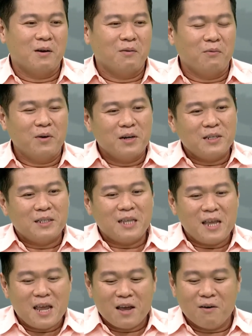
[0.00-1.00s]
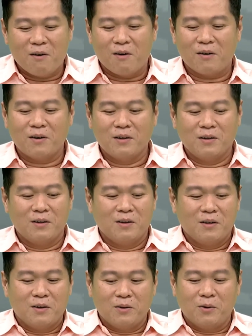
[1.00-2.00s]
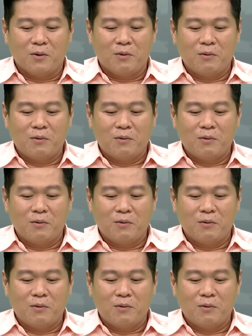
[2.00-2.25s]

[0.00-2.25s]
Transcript: a worse thing or, you know,